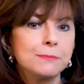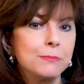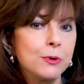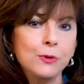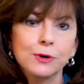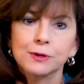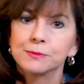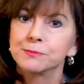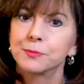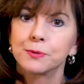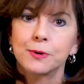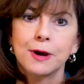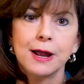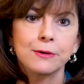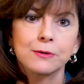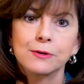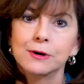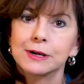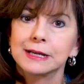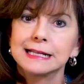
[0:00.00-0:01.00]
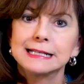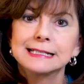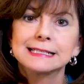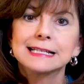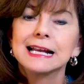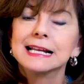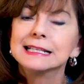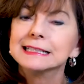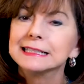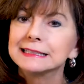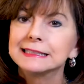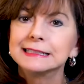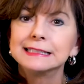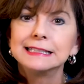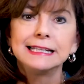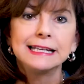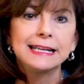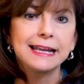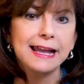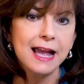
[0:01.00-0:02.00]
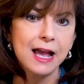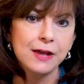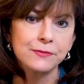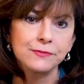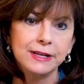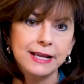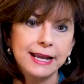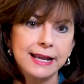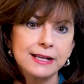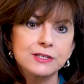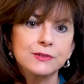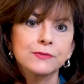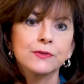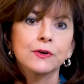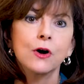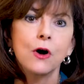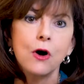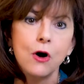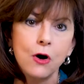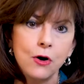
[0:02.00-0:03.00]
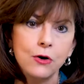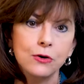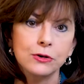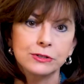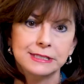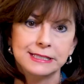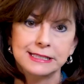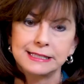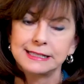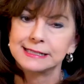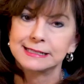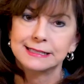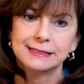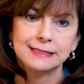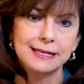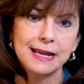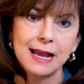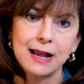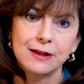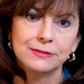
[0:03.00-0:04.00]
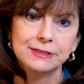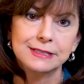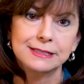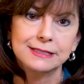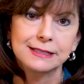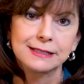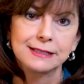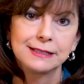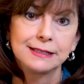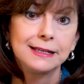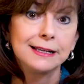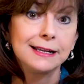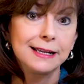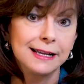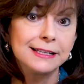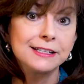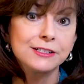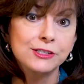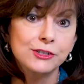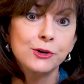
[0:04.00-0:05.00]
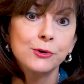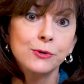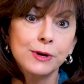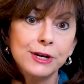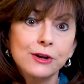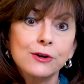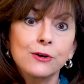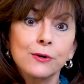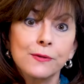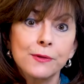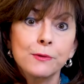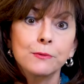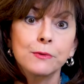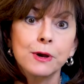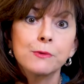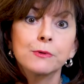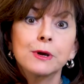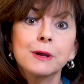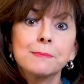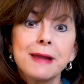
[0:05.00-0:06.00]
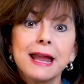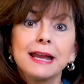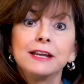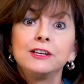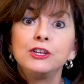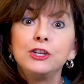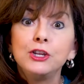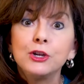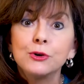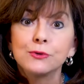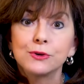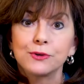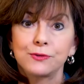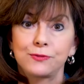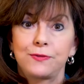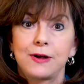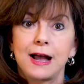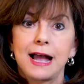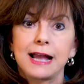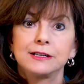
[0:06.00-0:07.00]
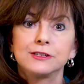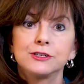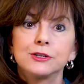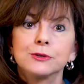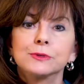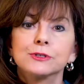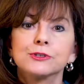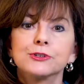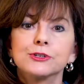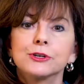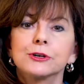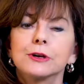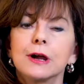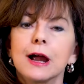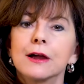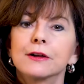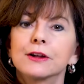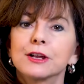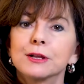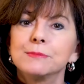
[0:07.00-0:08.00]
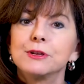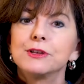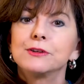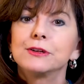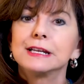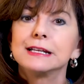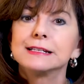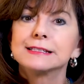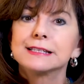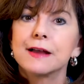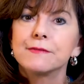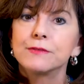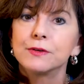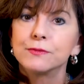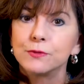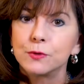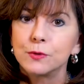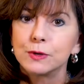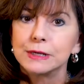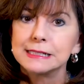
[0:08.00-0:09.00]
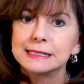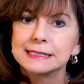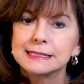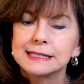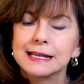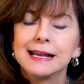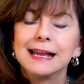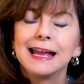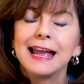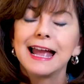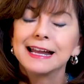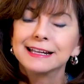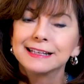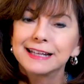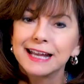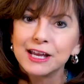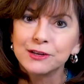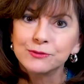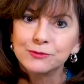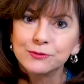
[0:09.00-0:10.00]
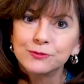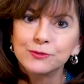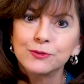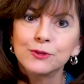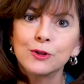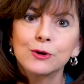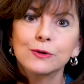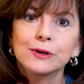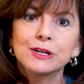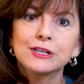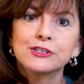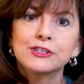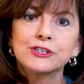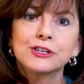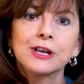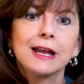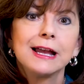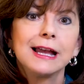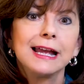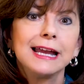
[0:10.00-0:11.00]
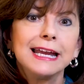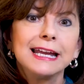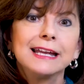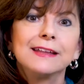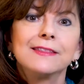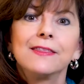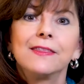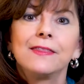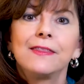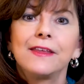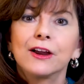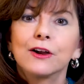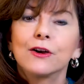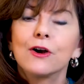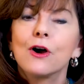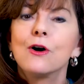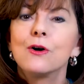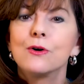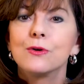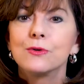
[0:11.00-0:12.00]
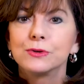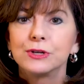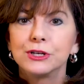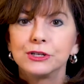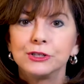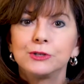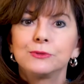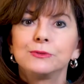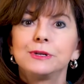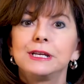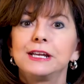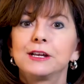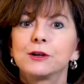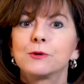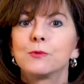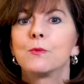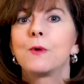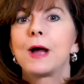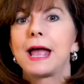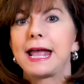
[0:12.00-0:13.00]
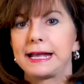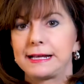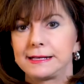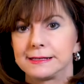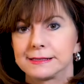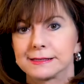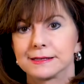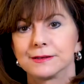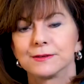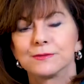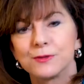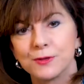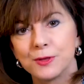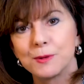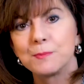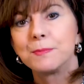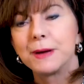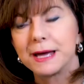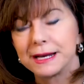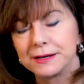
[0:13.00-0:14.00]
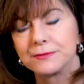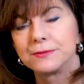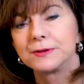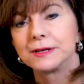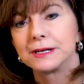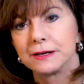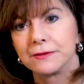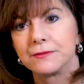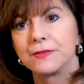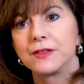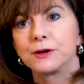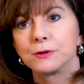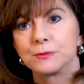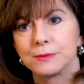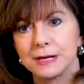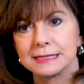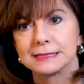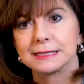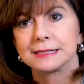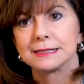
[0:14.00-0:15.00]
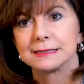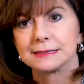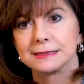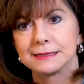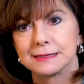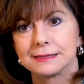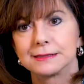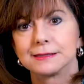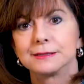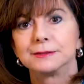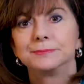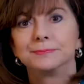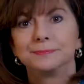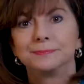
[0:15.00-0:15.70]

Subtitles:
important priorities, and the League advocates for all cities and towns. And it's critical that we remain unified to ensure our communities have a voice and can flourish in their own unique ways for the benefit of their residents.